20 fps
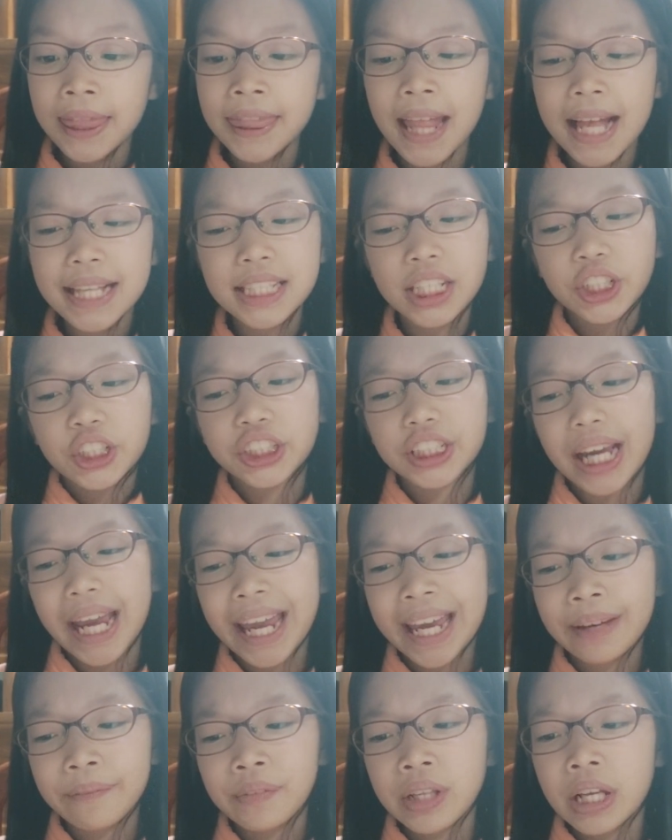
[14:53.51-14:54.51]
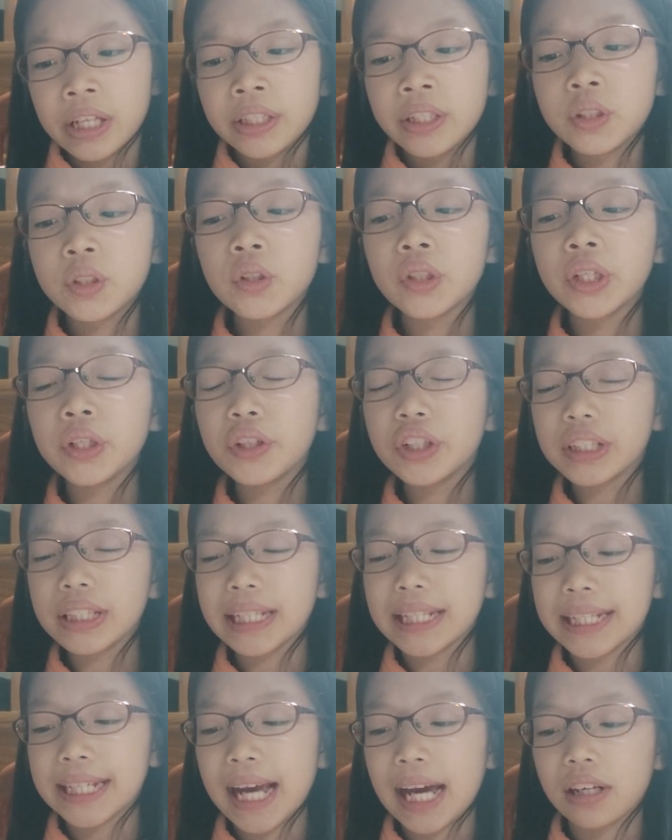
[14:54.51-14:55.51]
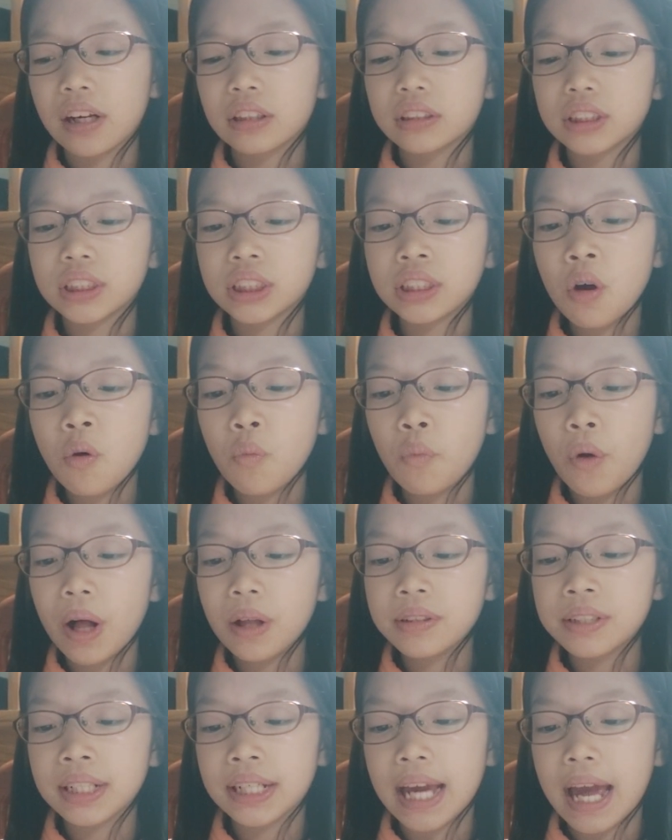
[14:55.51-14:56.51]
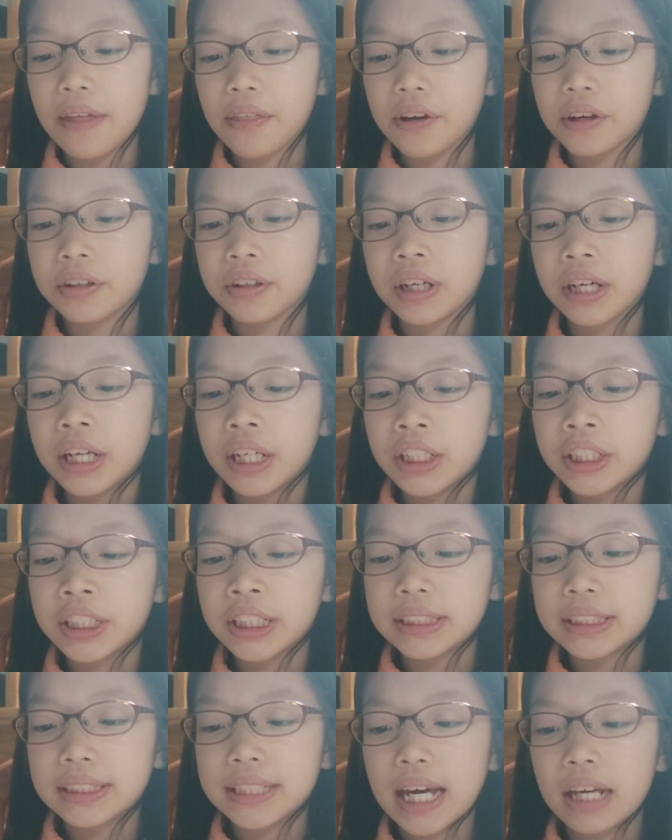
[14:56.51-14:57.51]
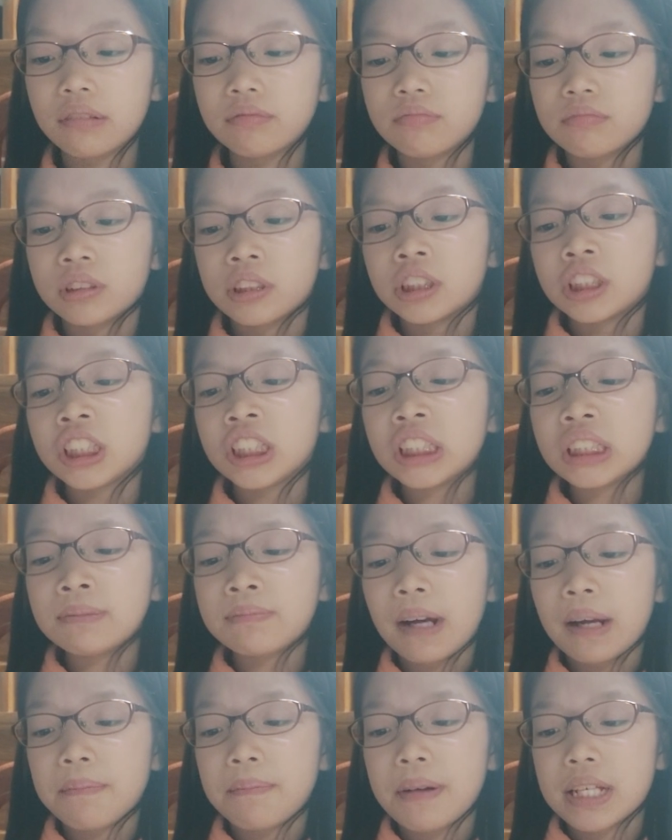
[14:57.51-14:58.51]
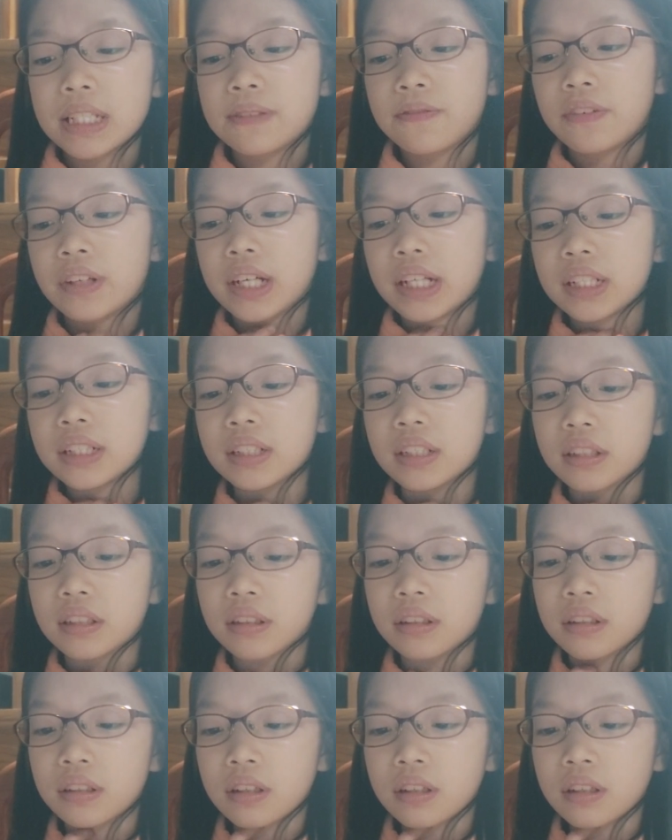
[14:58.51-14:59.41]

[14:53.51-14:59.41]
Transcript: That's that's a shame. You two usually get on so well together, she said. She's my best friend.